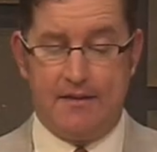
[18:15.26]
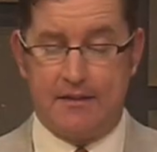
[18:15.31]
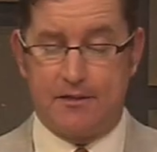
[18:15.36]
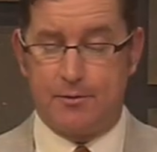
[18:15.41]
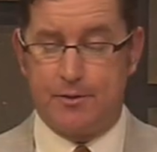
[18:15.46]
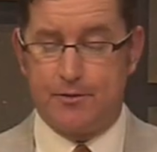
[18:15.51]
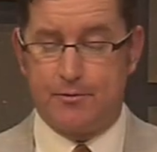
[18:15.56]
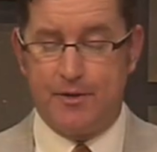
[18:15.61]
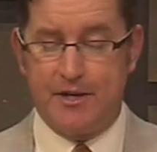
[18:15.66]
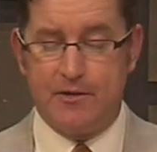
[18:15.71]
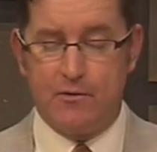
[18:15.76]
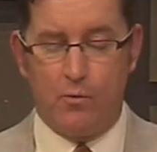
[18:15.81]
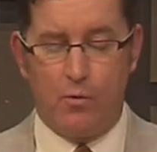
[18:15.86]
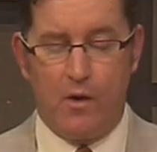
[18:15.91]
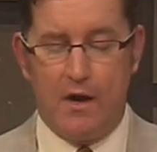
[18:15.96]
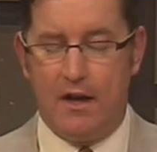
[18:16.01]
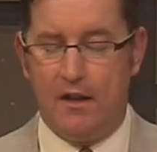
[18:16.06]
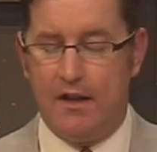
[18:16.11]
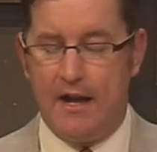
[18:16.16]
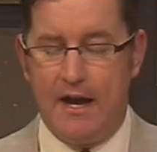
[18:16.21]
this was written
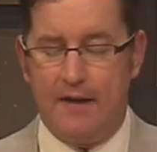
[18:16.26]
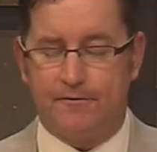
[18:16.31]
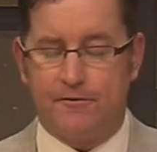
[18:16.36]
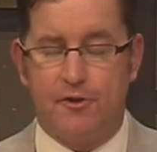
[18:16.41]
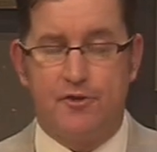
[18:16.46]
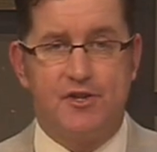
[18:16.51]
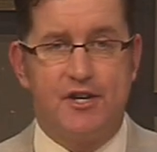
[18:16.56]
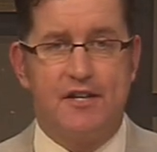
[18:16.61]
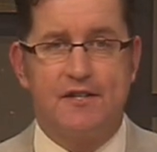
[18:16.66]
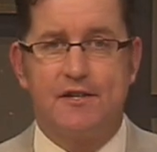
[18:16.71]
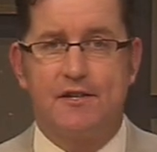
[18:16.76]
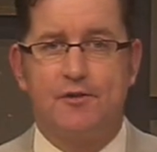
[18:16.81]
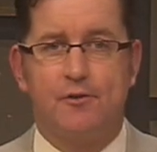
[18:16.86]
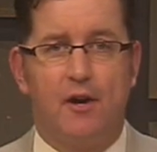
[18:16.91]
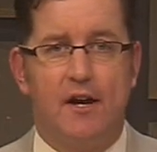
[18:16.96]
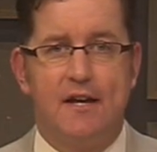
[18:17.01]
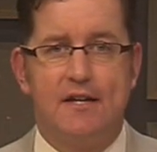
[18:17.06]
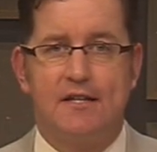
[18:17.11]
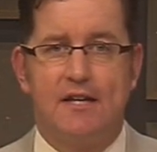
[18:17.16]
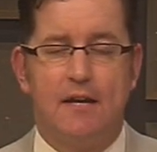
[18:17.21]
well after Jesus
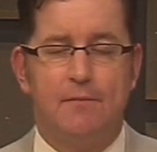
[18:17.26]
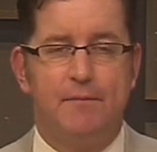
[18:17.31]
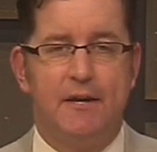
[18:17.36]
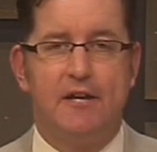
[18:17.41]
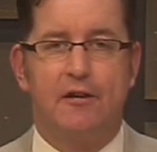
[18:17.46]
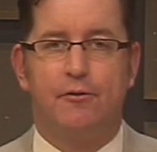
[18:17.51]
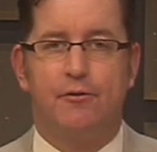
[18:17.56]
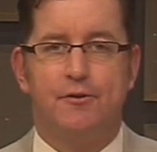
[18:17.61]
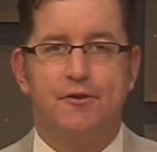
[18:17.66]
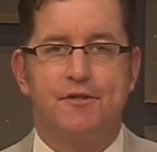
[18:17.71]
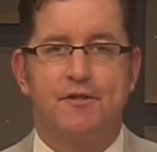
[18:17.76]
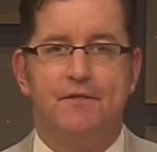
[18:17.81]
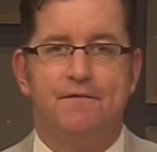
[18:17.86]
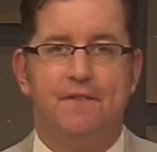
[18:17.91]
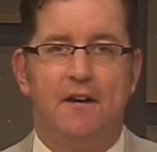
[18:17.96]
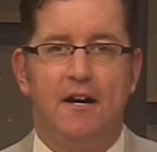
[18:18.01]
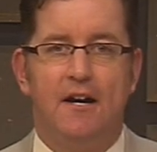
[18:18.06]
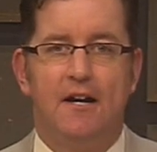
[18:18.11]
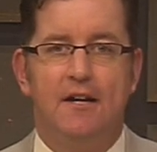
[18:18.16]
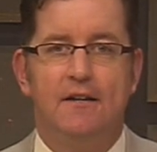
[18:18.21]
Christ had been
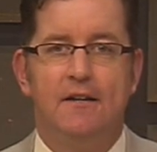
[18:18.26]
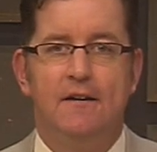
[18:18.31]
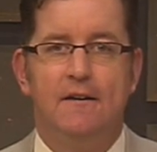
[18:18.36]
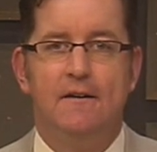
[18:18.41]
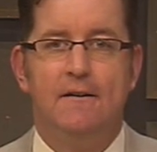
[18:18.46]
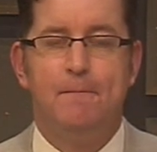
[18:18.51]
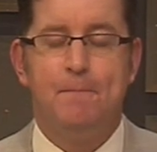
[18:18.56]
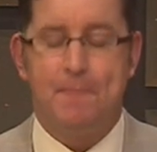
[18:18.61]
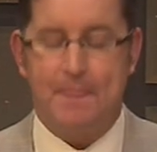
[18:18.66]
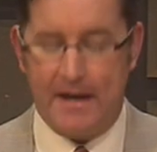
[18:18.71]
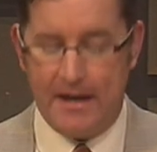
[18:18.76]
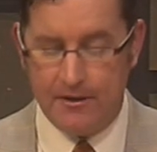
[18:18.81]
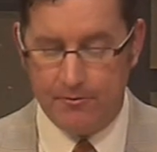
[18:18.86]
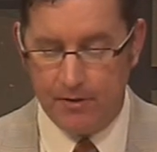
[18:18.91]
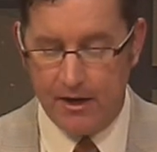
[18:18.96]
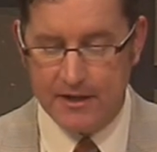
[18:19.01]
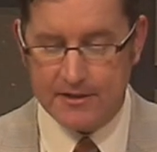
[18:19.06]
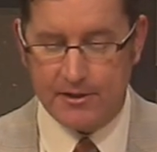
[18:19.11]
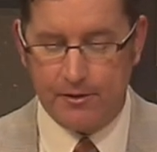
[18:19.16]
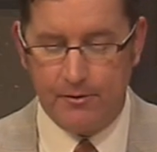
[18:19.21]
crucified and
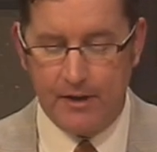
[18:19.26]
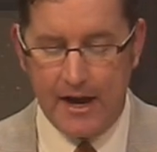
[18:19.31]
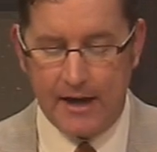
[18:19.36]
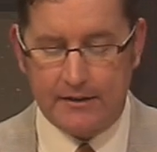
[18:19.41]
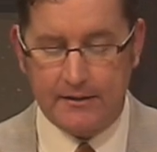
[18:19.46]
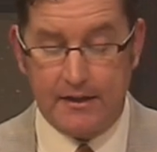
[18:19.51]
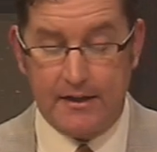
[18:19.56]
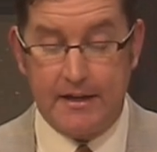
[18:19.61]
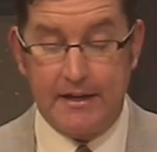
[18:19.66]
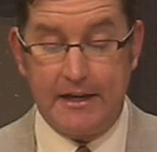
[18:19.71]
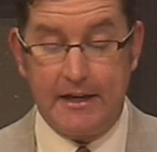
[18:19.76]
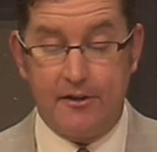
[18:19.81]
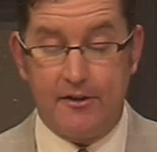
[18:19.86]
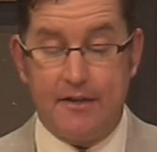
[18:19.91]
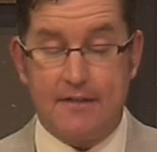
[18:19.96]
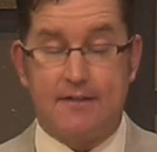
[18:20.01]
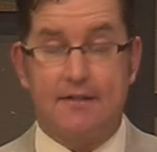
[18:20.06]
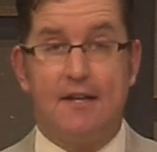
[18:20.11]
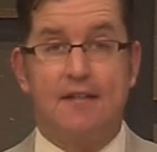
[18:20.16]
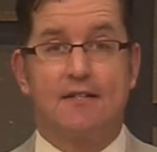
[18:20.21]
resurrected. And here
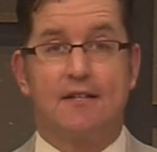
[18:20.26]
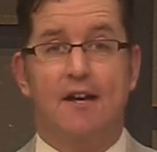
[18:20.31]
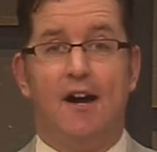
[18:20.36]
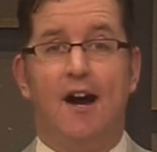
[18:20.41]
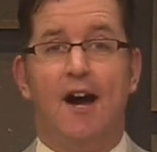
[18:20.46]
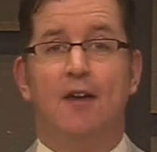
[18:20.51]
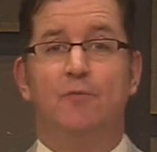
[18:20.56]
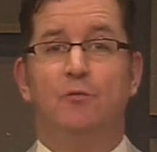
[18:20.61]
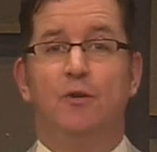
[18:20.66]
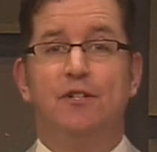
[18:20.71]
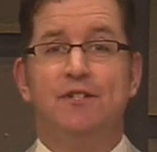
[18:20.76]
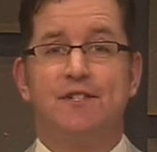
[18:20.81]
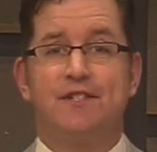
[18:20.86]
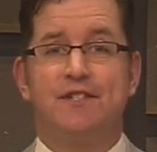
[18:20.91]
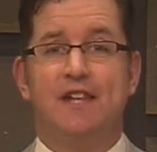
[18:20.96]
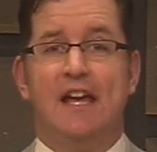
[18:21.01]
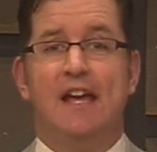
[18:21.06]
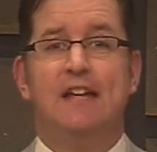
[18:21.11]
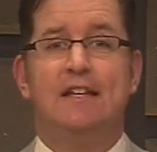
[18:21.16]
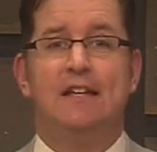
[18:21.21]
it says God will
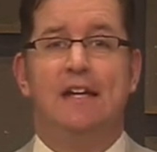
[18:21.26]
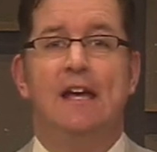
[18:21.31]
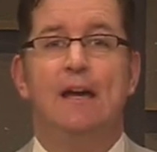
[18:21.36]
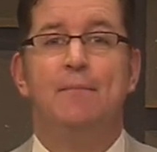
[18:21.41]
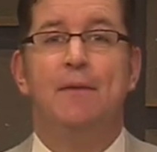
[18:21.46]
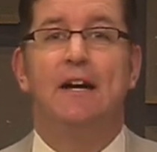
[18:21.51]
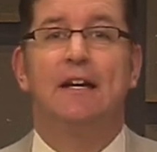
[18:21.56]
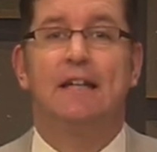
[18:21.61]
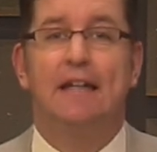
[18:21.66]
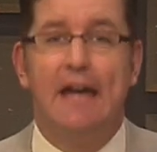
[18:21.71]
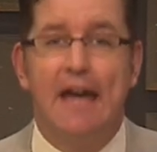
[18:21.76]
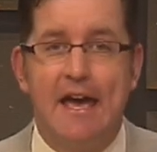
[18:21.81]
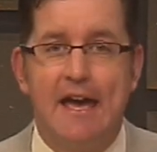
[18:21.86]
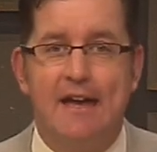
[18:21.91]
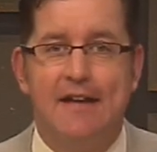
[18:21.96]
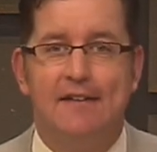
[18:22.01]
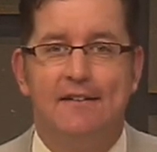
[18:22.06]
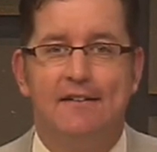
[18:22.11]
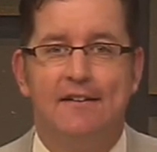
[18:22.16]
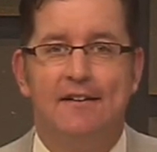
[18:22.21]
send him
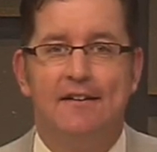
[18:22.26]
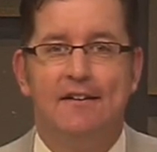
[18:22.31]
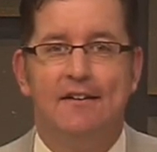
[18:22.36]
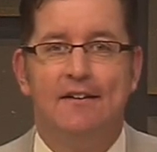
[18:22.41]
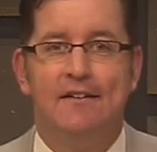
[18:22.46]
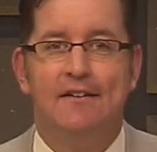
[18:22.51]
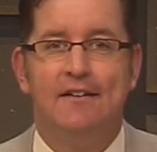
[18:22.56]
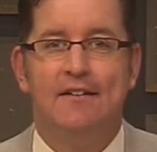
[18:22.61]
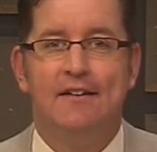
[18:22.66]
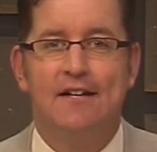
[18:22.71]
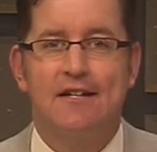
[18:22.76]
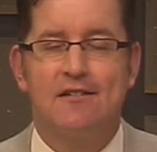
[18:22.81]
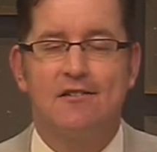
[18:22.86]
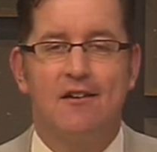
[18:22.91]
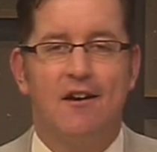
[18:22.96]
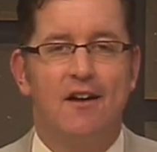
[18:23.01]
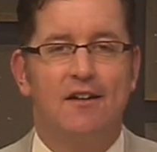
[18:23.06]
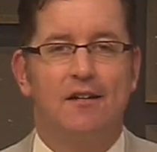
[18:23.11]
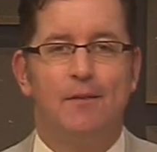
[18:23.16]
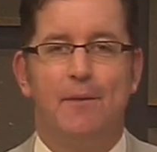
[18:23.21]
again. It's
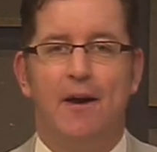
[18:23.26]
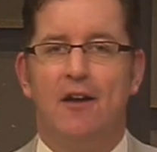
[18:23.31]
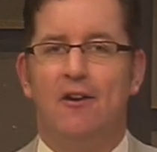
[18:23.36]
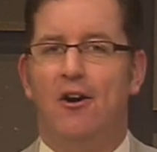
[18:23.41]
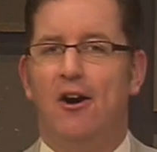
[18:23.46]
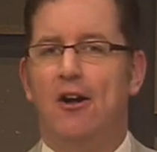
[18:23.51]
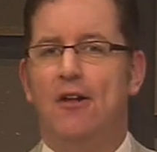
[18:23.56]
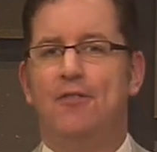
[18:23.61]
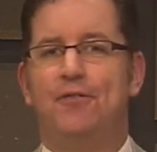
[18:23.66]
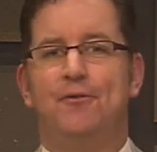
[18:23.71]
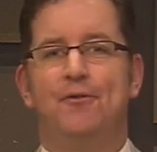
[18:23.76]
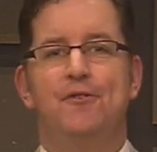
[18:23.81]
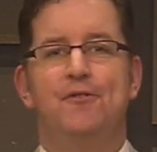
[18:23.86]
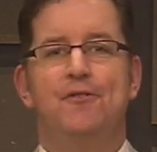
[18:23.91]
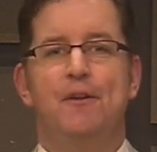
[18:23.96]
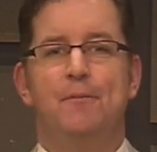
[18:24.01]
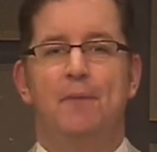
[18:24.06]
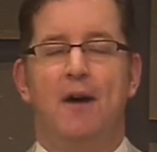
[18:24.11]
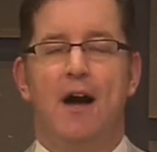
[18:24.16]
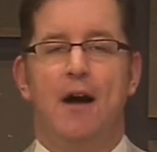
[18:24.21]
talked about all through
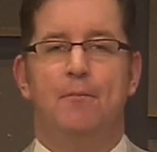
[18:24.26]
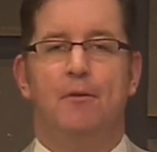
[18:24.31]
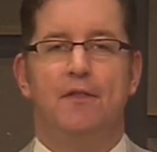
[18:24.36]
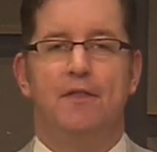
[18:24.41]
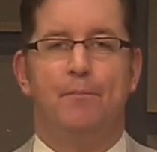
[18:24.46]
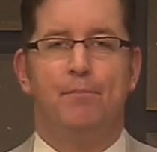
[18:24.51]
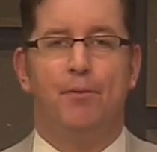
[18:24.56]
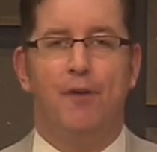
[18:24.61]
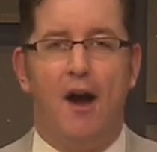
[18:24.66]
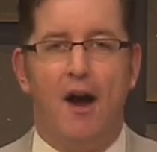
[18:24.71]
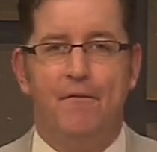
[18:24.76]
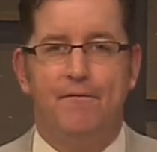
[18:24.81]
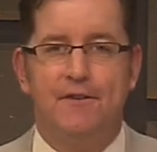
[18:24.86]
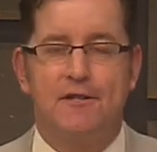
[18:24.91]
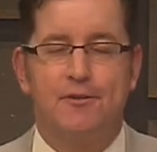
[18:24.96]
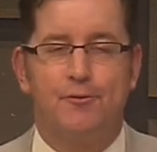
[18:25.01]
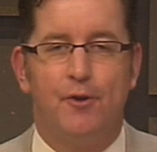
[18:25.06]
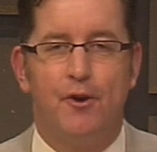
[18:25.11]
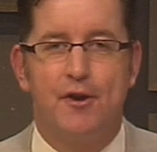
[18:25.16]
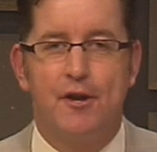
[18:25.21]
the Bible. The
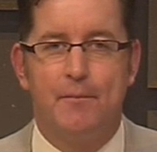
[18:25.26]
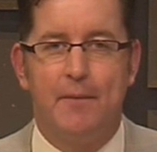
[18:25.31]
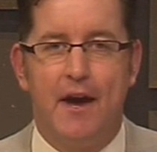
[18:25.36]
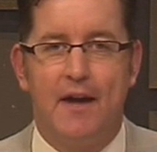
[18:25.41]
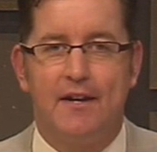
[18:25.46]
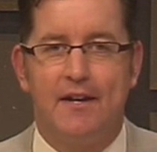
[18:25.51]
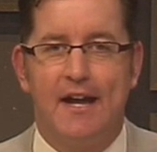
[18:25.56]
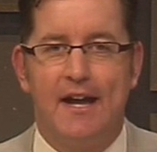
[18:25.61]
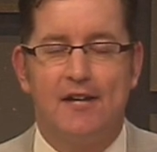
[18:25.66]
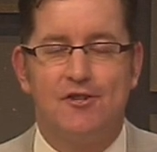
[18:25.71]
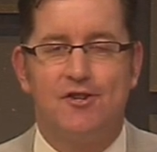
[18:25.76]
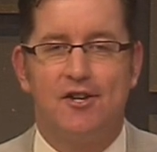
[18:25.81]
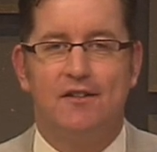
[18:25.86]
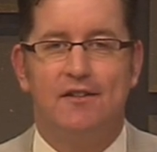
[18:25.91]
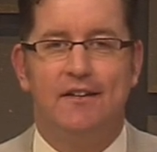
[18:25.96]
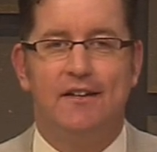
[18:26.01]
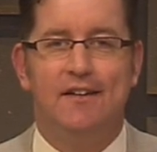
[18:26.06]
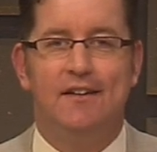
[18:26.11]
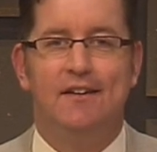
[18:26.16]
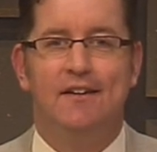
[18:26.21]
prophets wrote about it
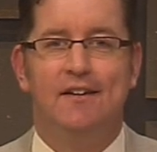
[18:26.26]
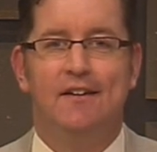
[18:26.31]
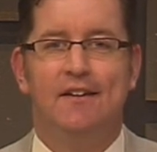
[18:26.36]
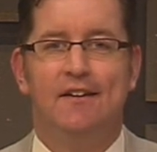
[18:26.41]
anciently.